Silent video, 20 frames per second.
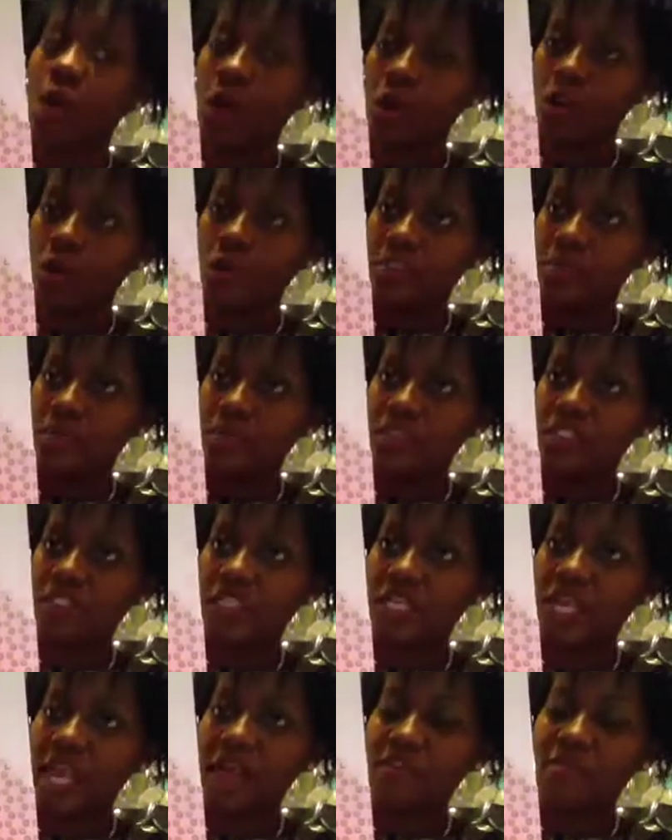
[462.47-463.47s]
almost
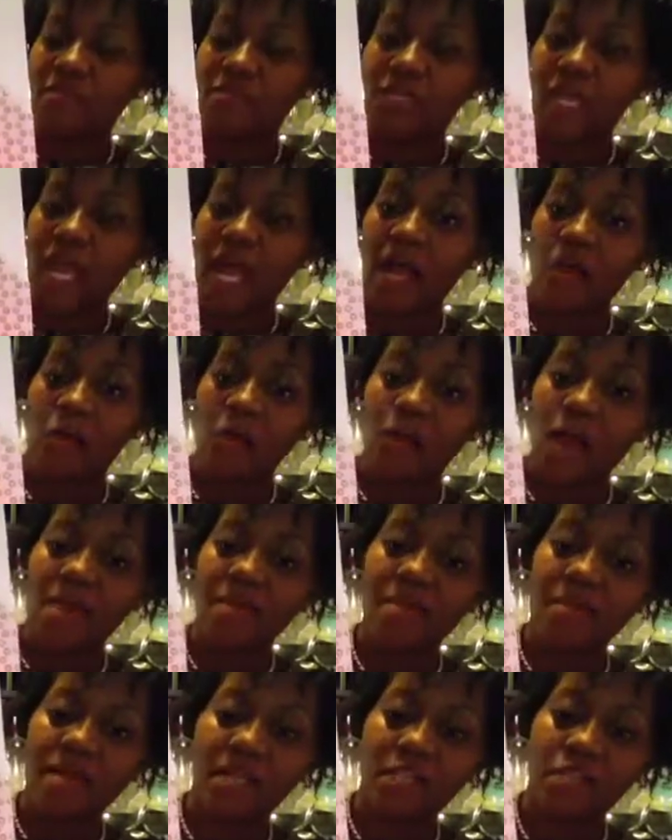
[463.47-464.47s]
in half but not
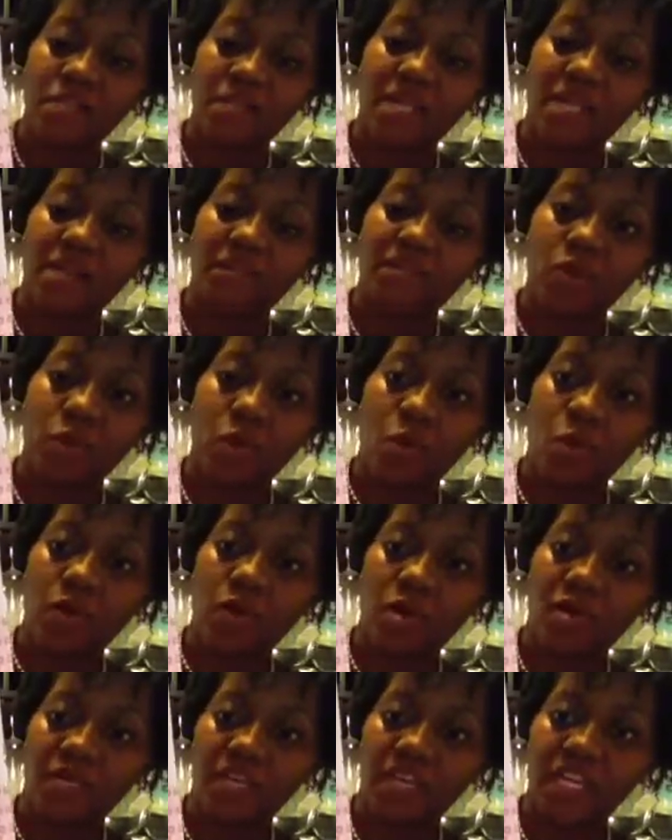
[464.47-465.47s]
quite because we left
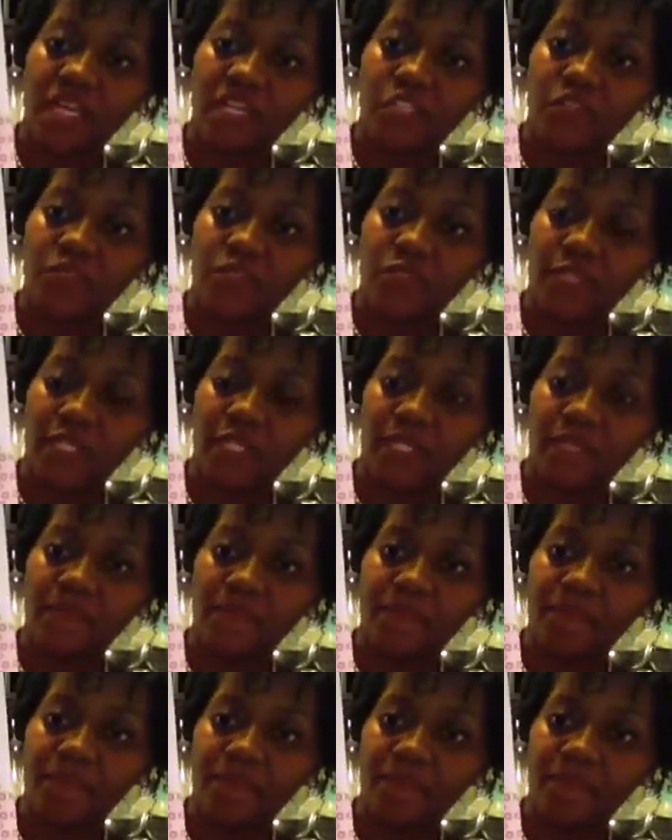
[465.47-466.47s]
1/4 of an inch free,
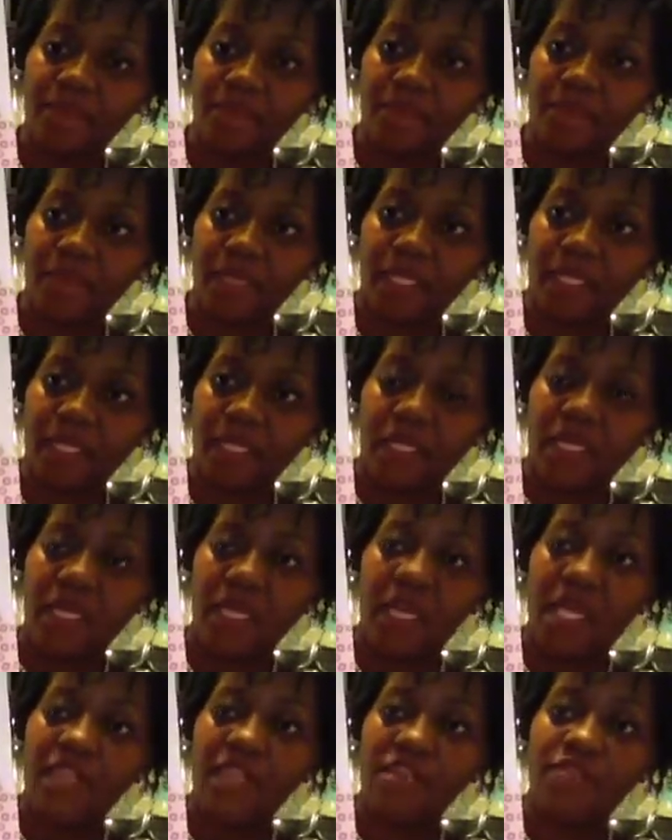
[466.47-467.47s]

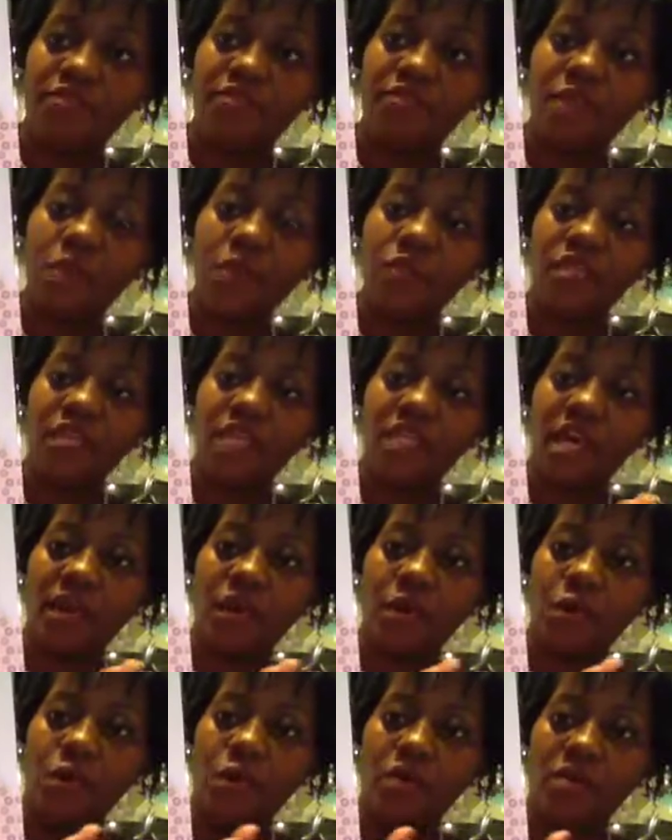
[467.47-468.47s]
and then folded
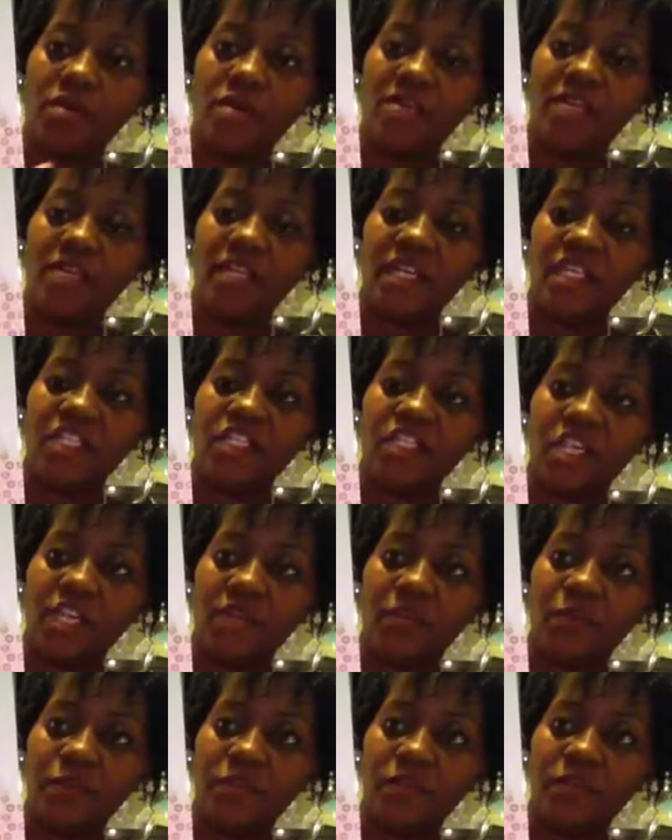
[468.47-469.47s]
that 1/4 of an inch
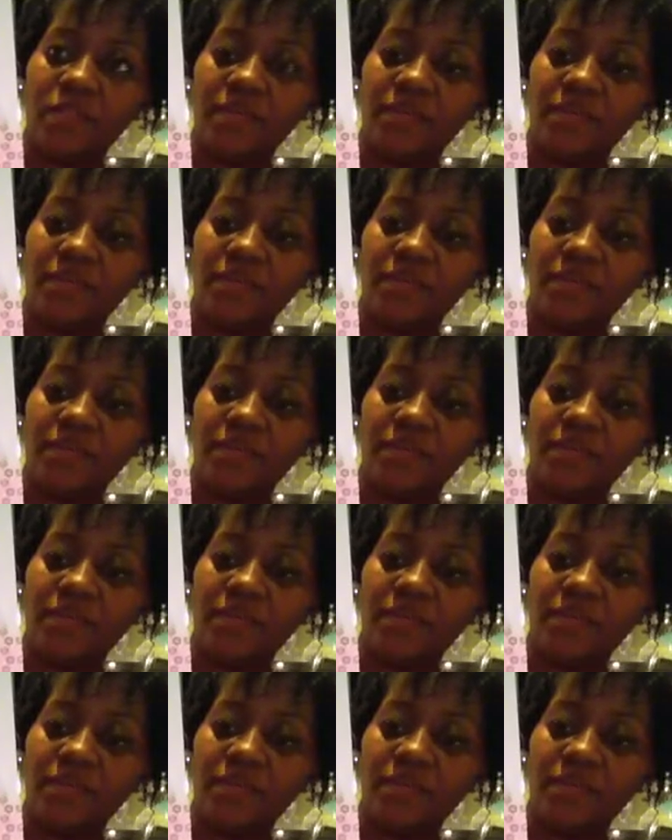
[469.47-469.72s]
inward,